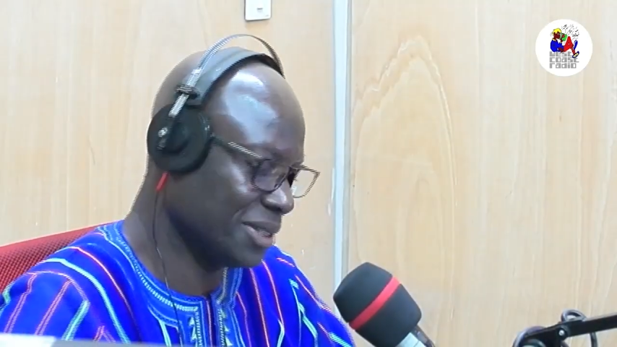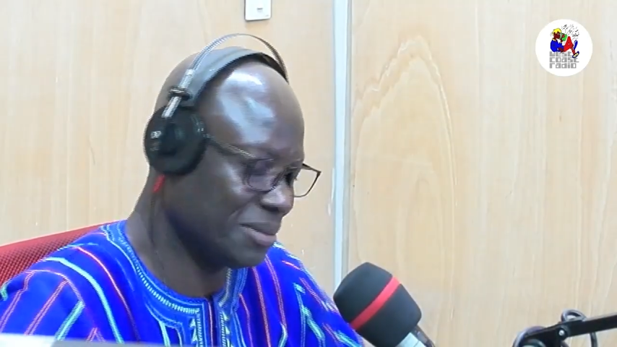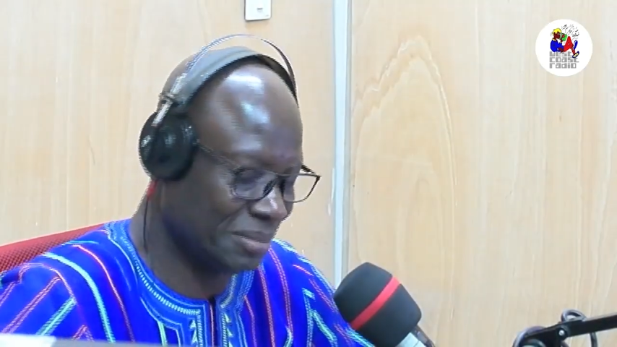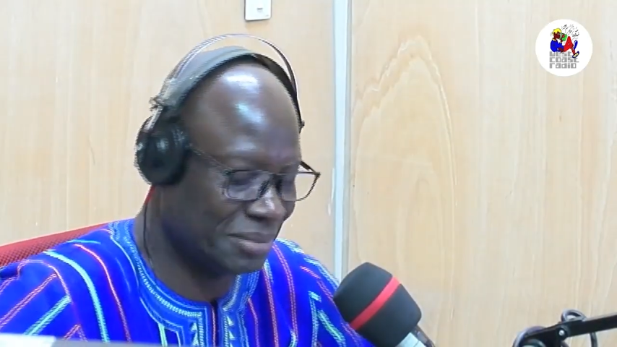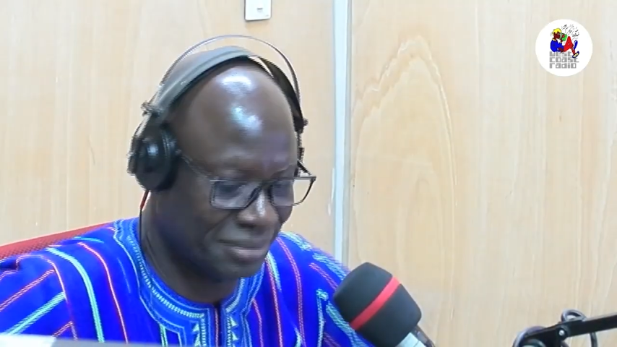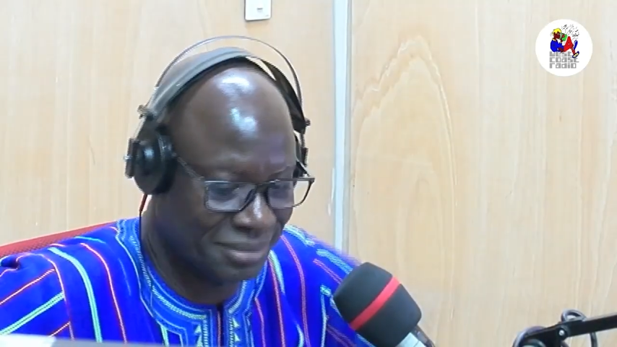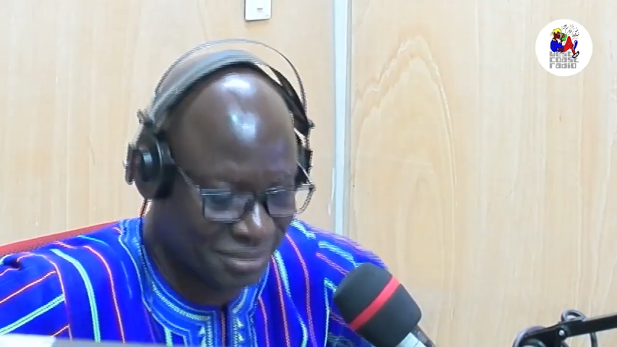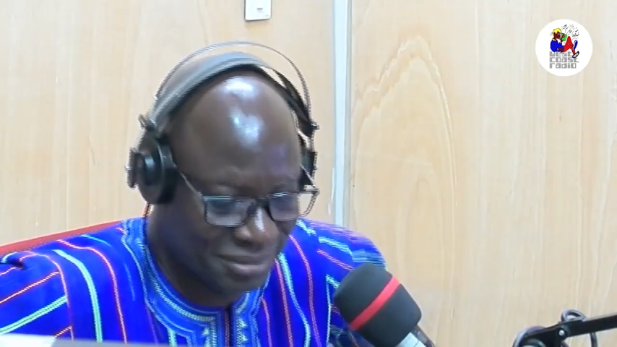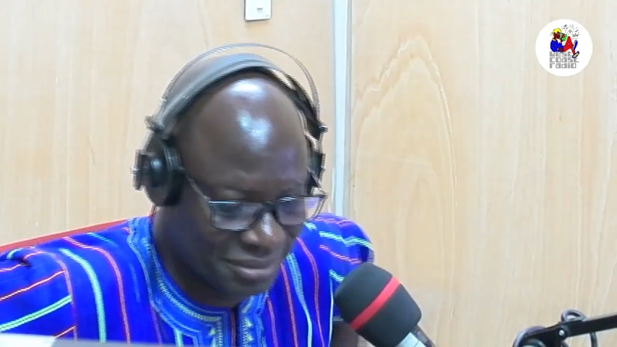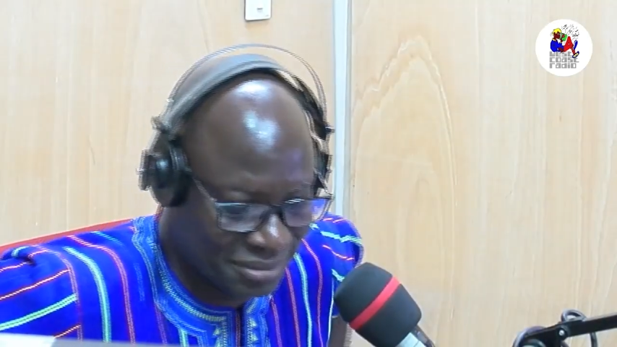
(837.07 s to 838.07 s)
our names and
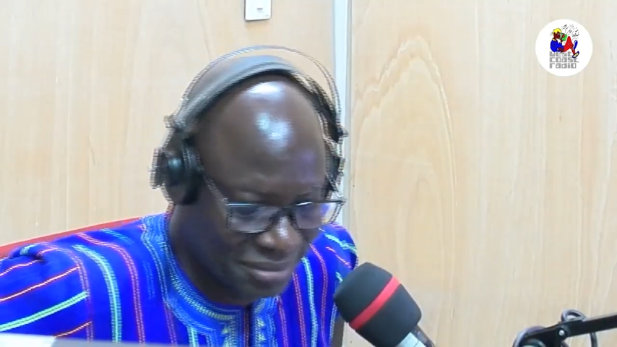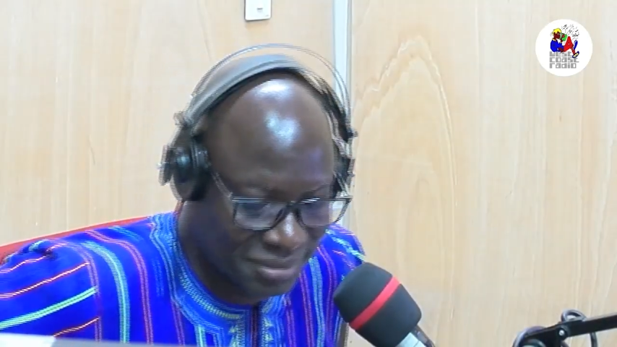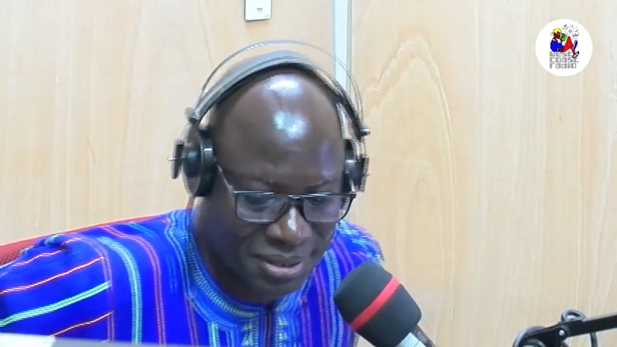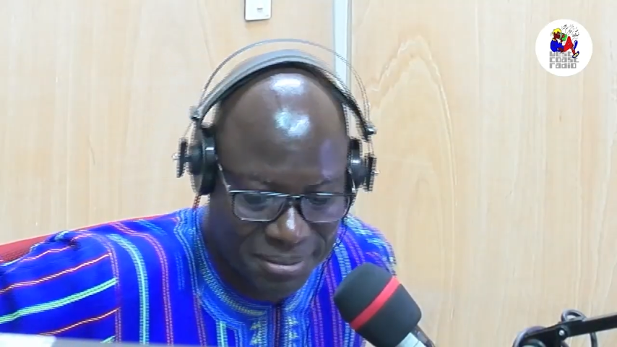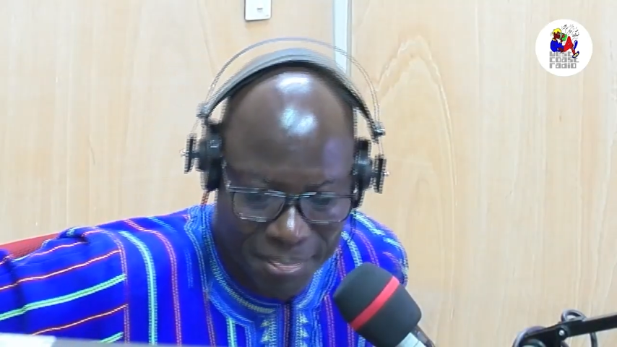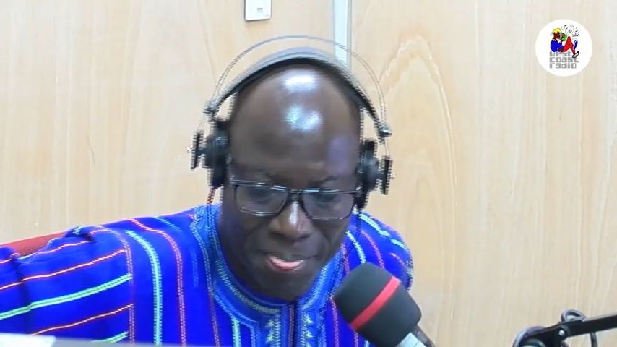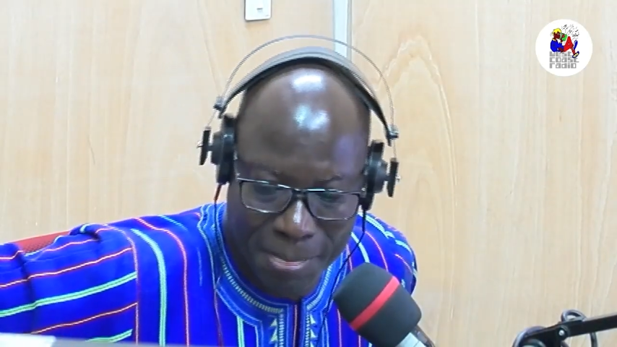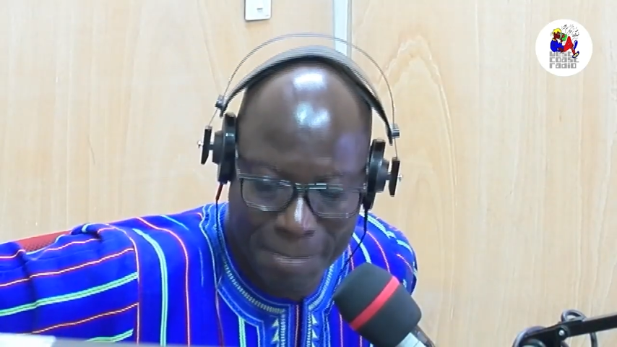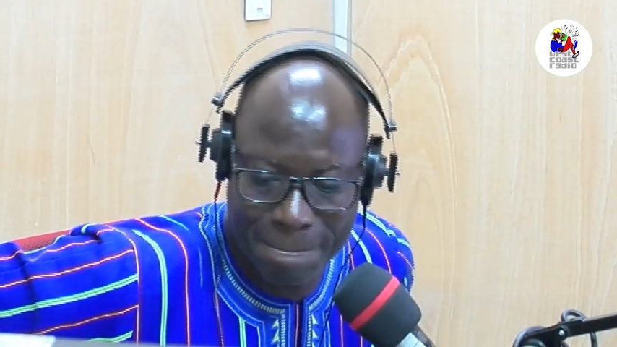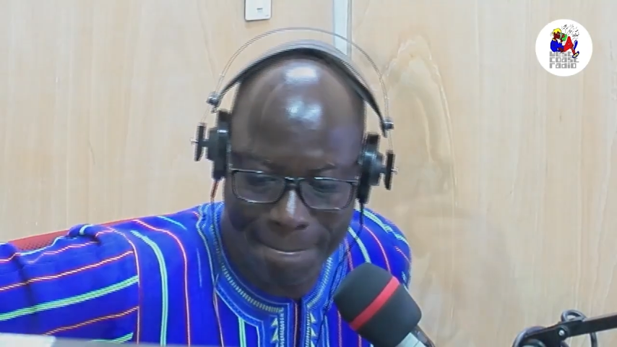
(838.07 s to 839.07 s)
faces saying we
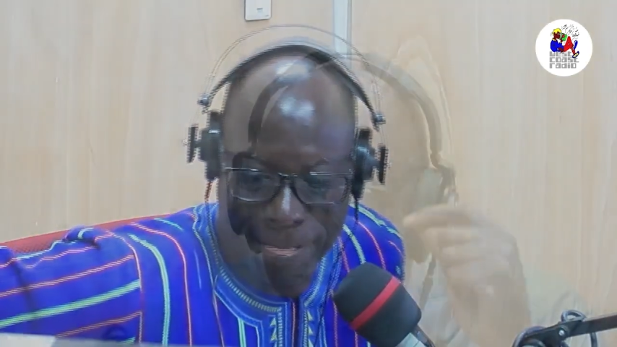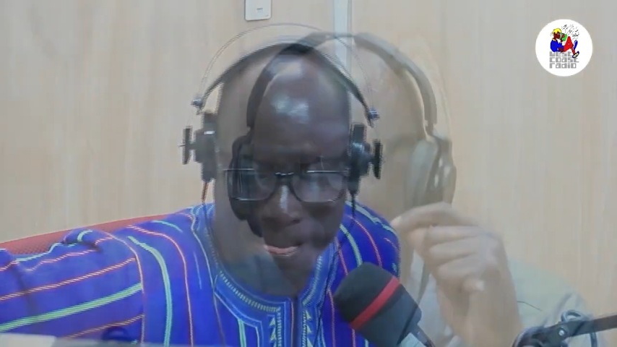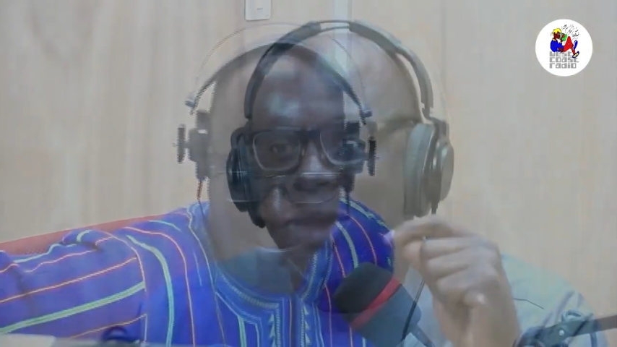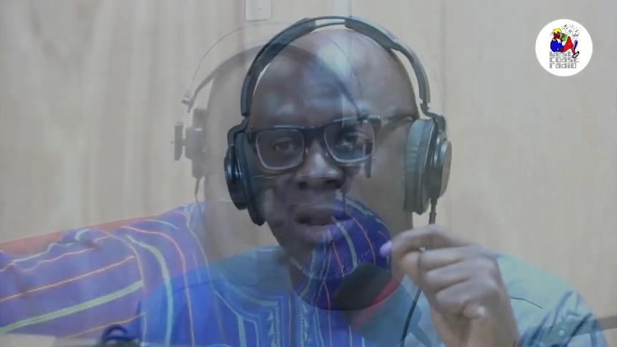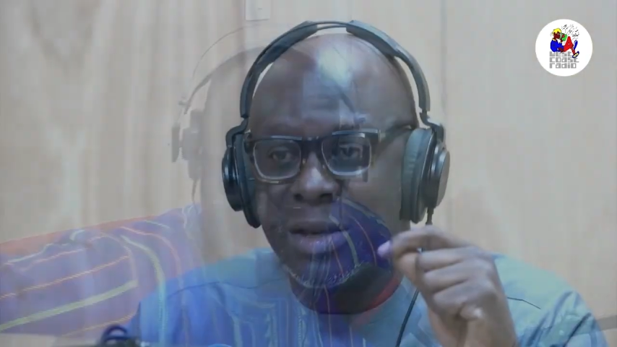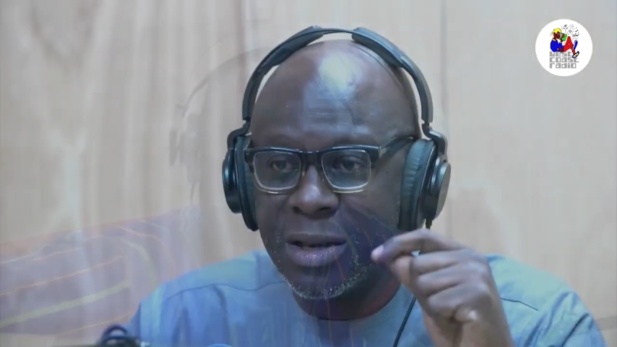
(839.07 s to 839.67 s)
have decided.